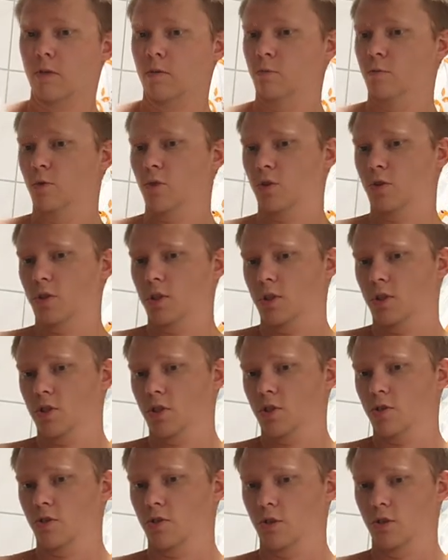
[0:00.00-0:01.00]
but
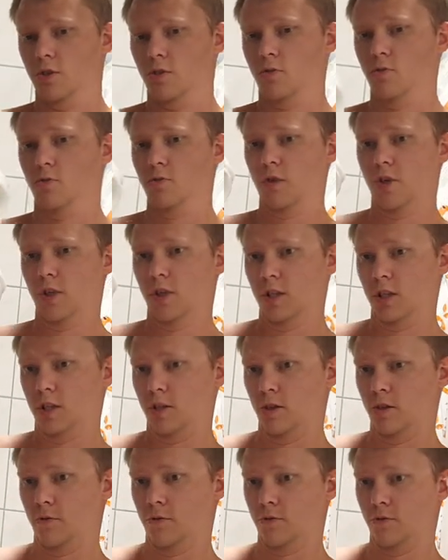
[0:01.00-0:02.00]
it's not falling
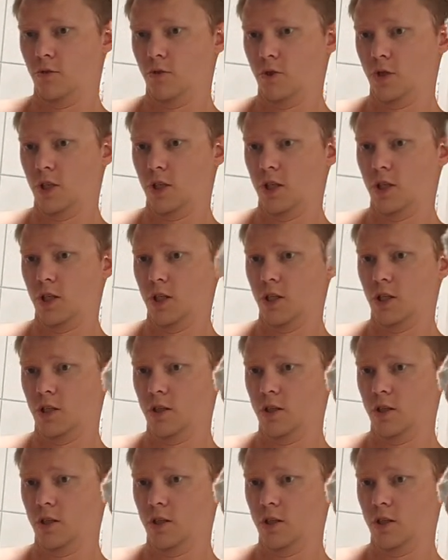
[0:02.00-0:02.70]
off, you see?